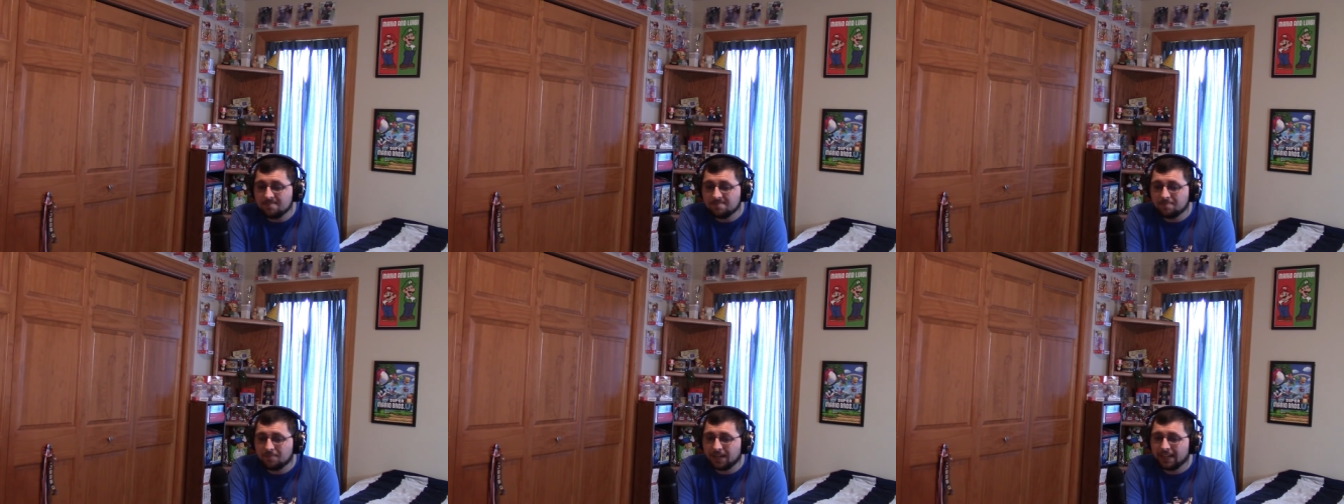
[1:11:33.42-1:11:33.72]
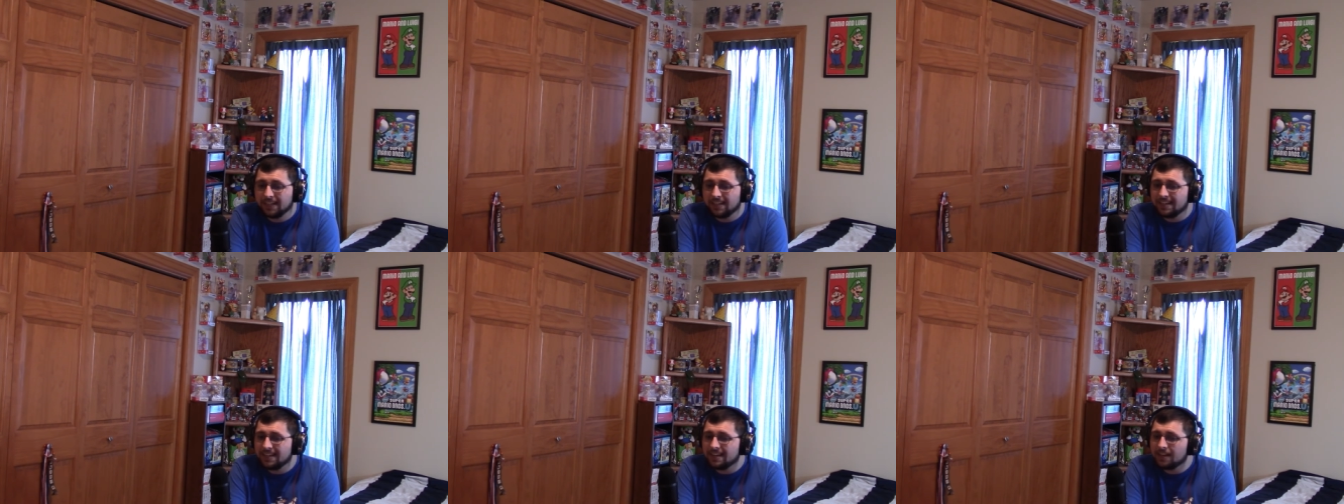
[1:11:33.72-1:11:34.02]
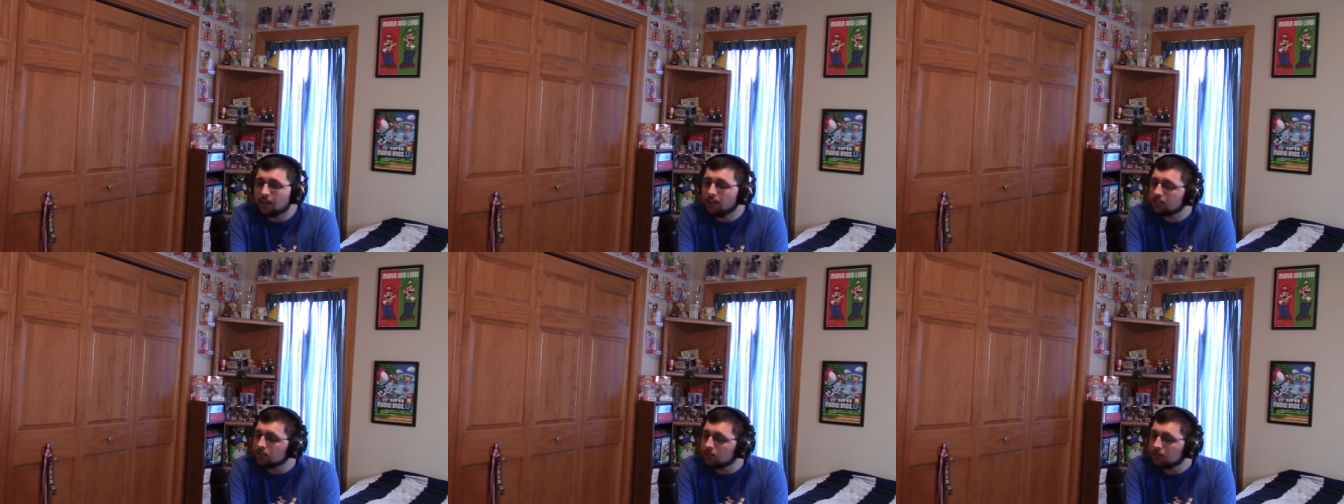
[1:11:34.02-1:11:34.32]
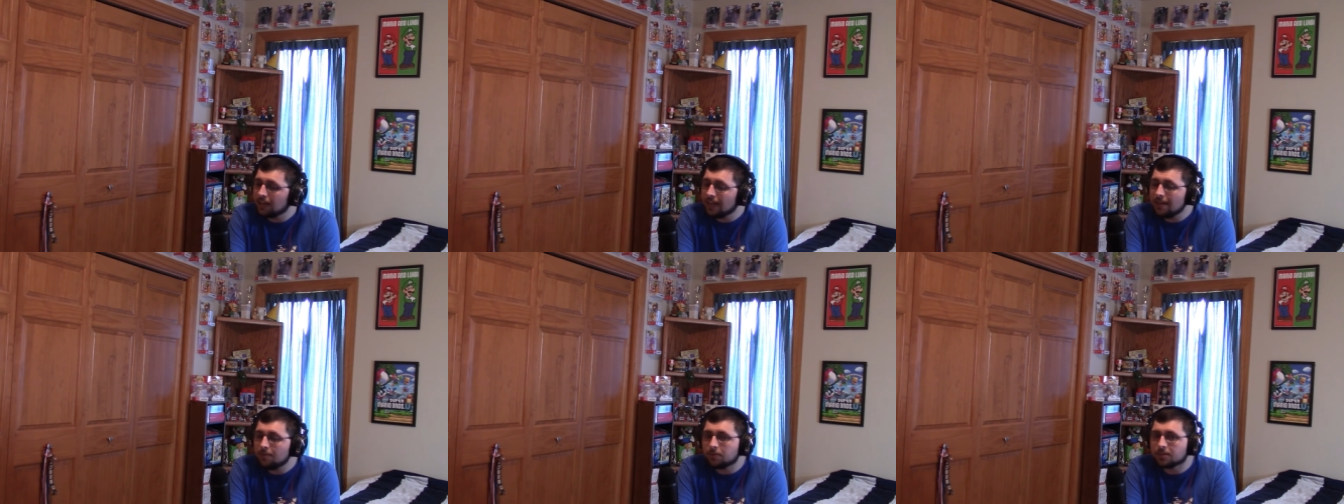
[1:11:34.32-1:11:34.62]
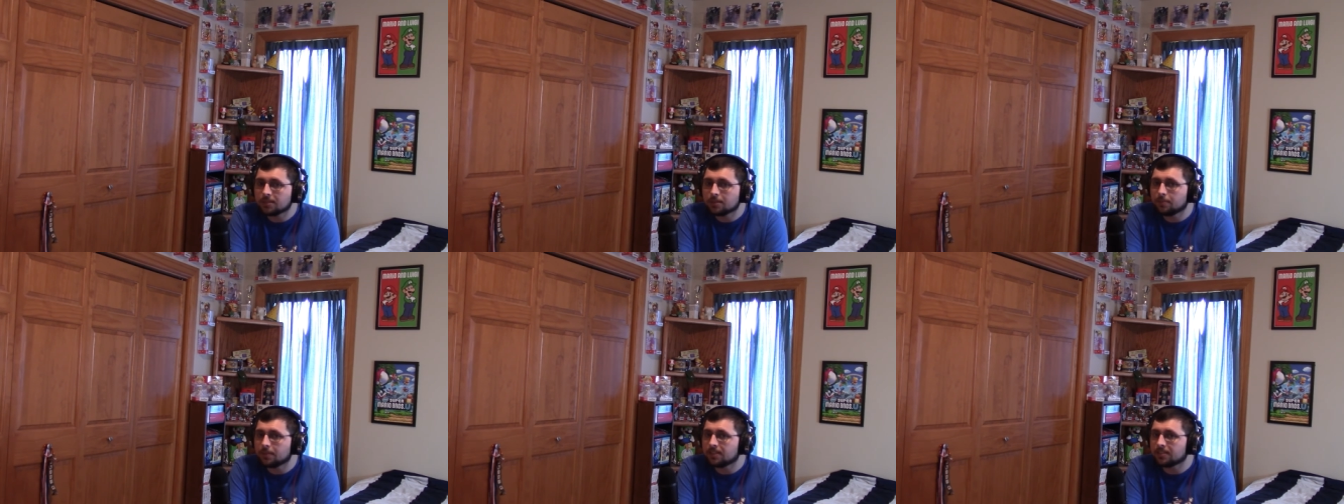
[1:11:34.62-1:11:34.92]
it also came with
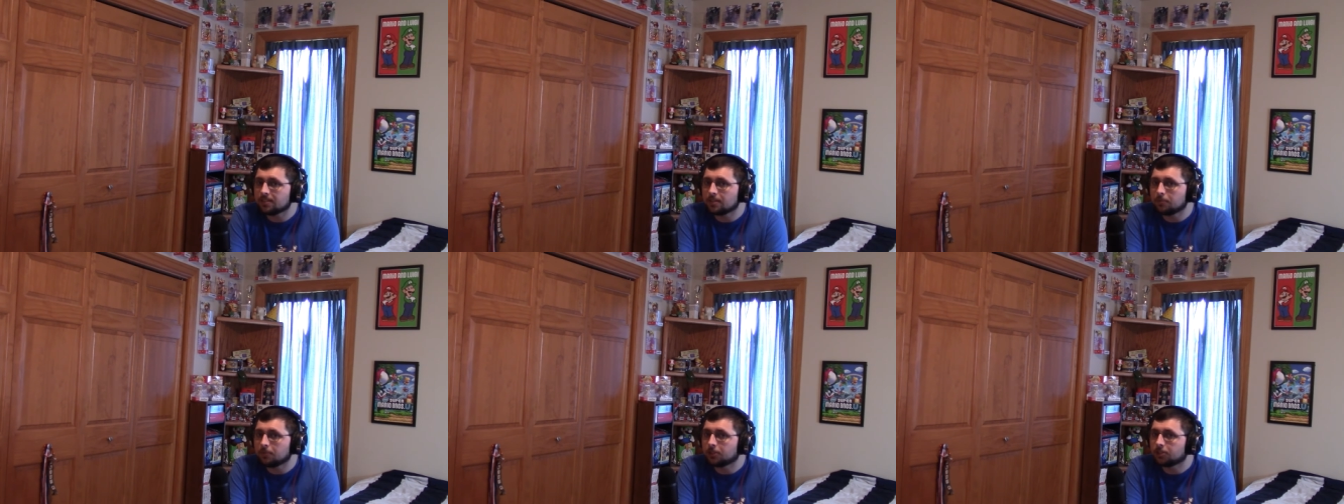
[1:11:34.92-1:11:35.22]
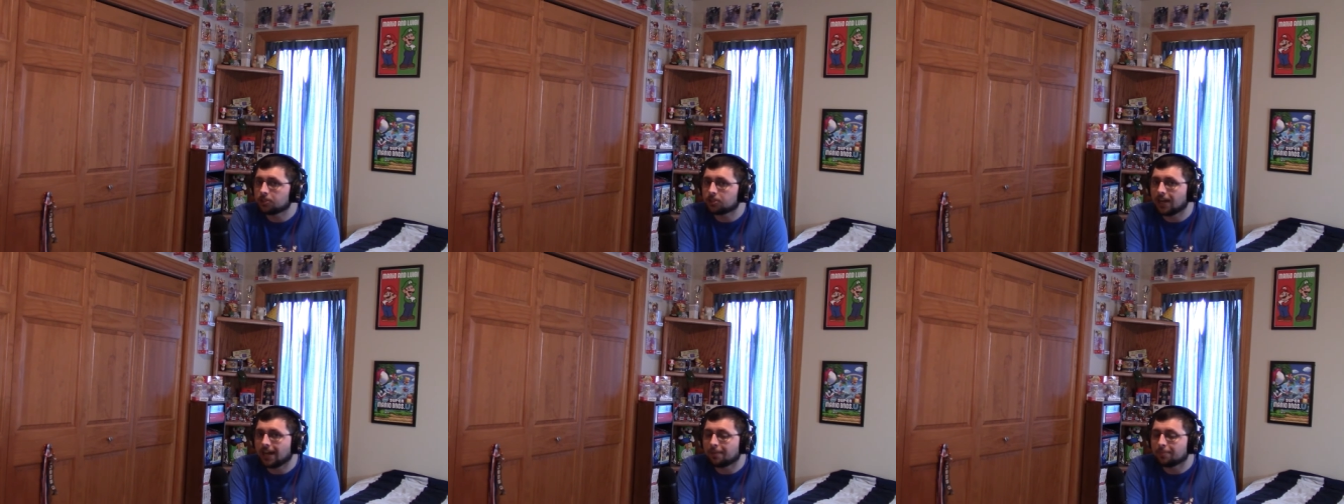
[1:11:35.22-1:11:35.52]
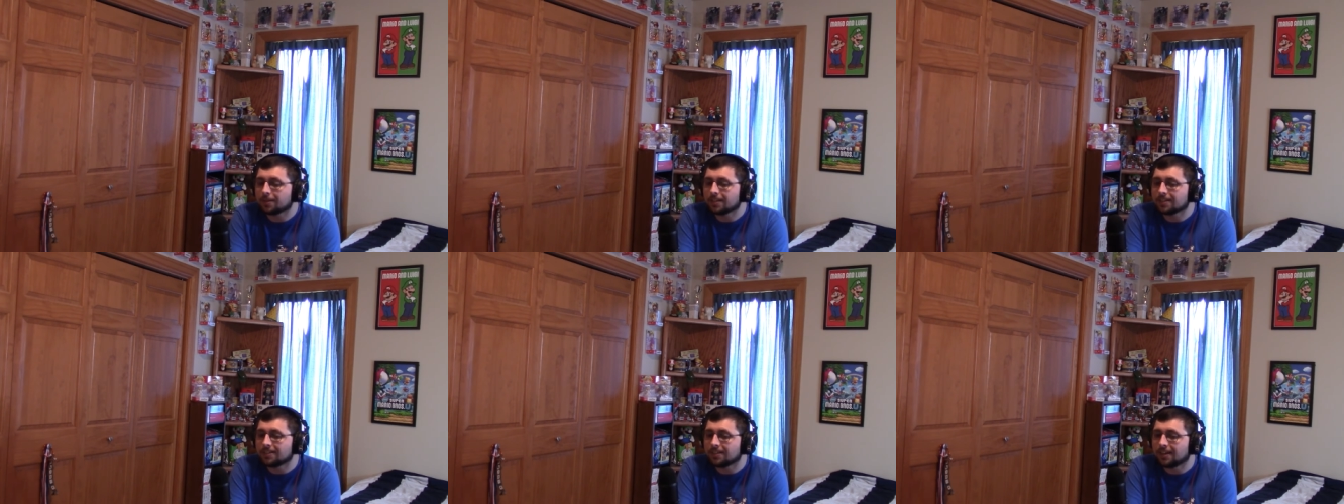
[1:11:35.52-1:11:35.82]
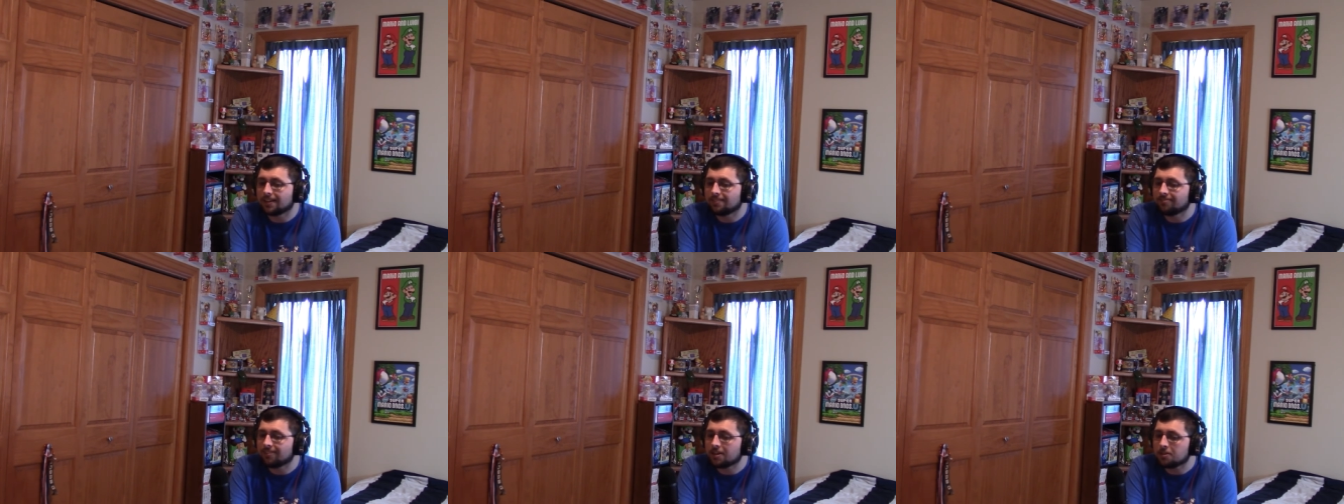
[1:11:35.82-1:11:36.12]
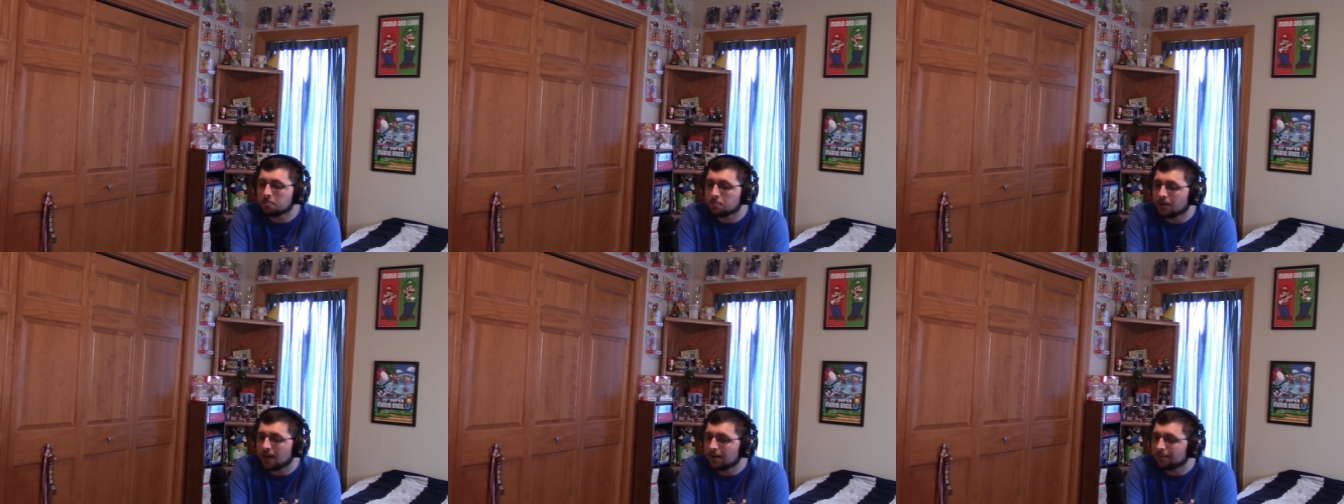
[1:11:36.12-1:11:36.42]
some of the similar trappings that I
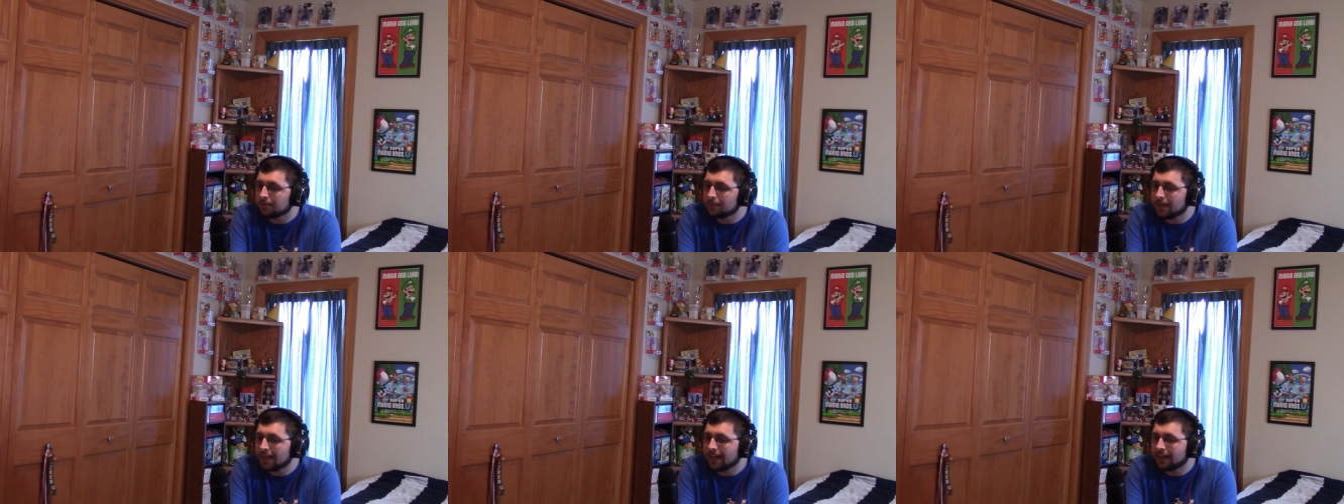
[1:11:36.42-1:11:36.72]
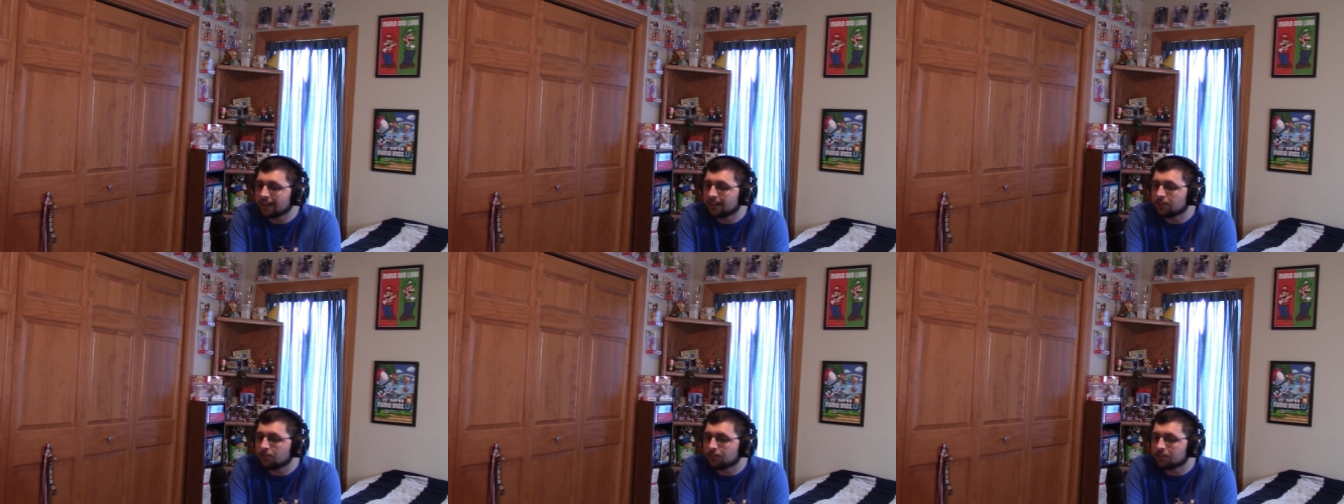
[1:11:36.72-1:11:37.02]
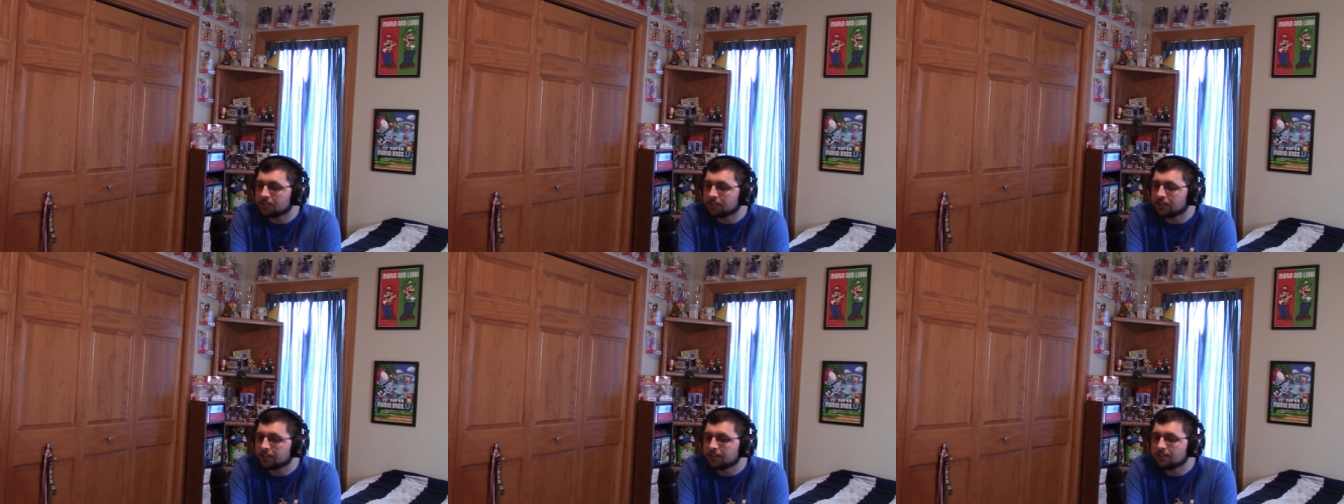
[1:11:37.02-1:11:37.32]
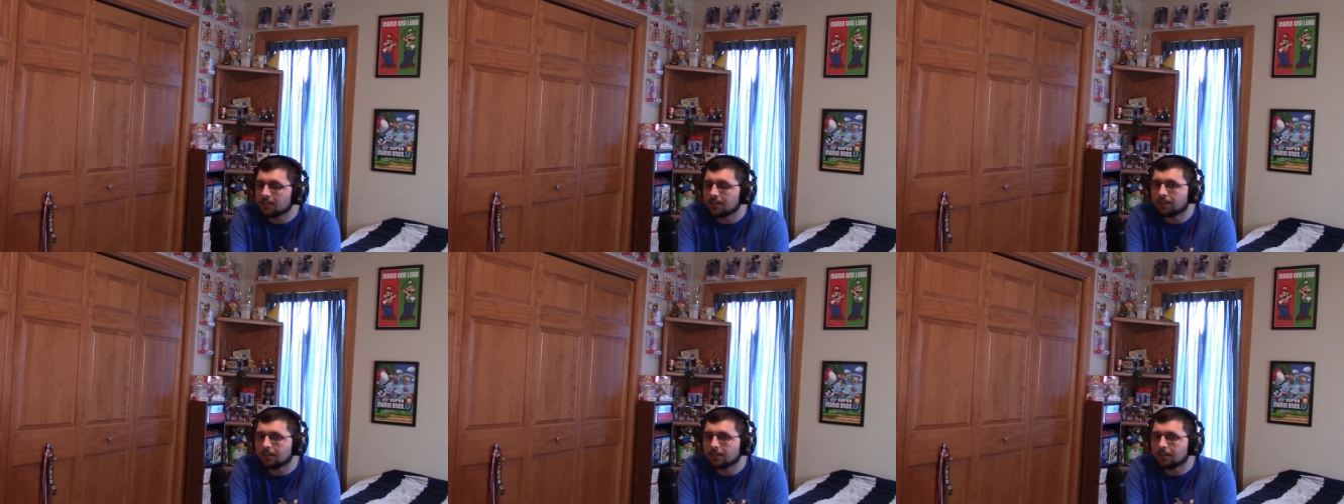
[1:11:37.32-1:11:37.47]
found problematic in Returns.